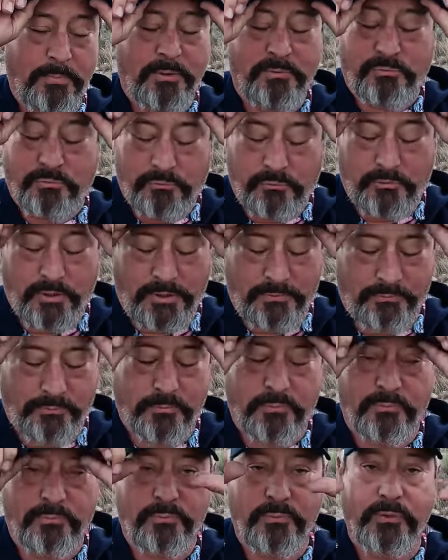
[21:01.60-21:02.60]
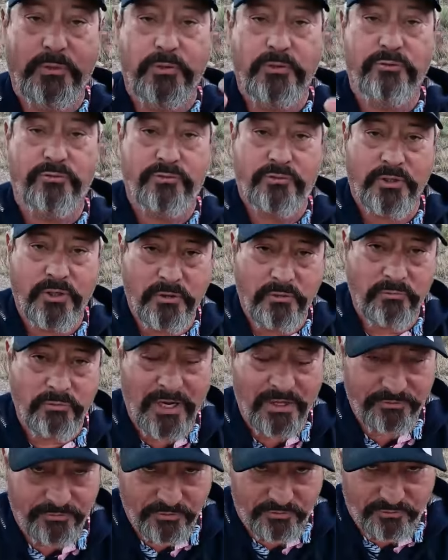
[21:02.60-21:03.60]
most grateful for your
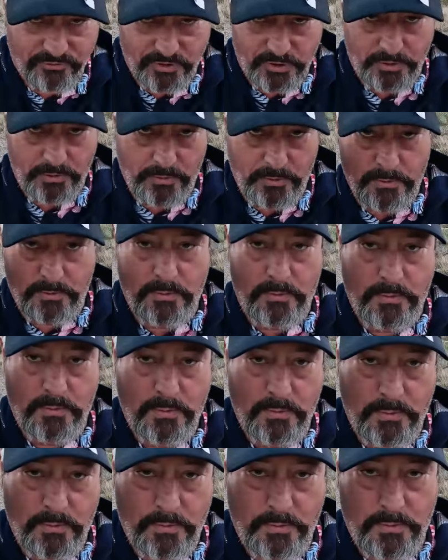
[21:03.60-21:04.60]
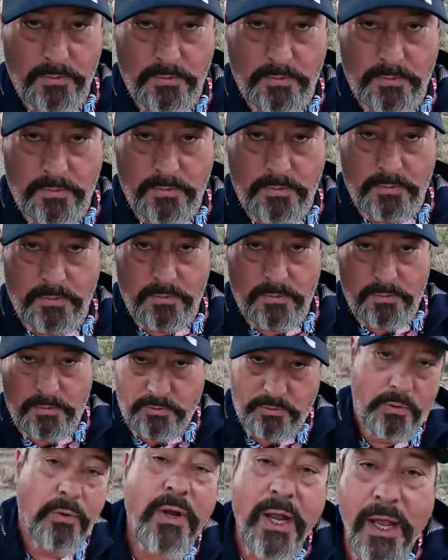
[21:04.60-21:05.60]
generosity.
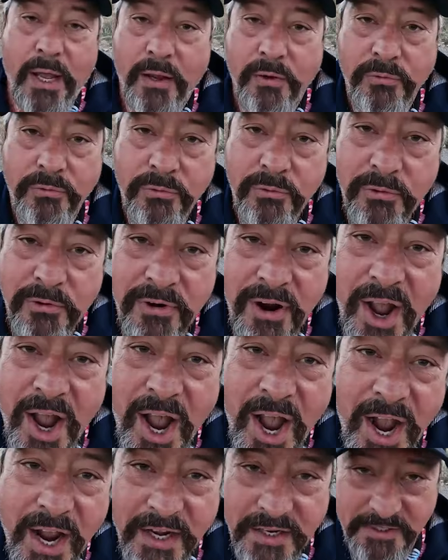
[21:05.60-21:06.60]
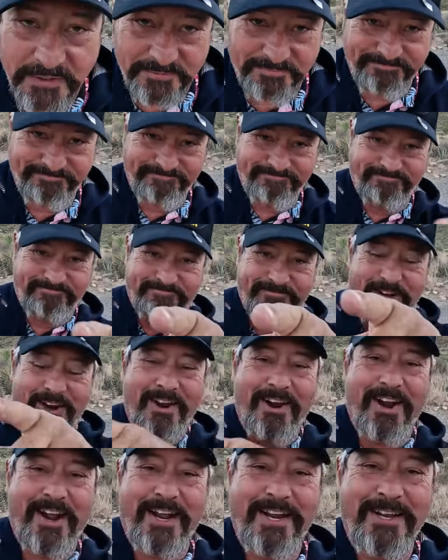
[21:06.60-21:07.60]
You guys rock. All
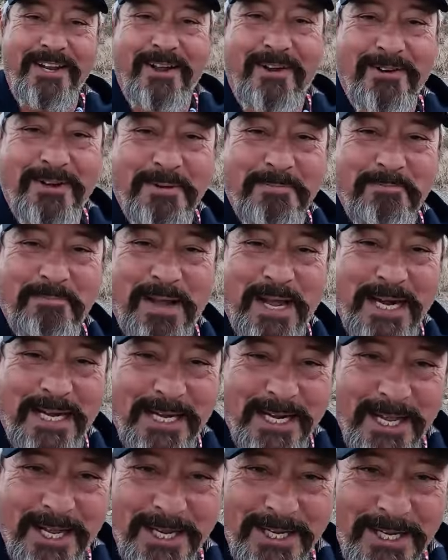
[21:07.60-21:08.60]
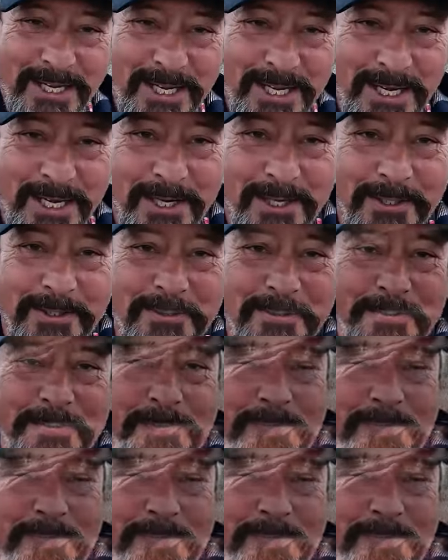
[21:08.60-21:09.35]
right, y'all come back now. You hear?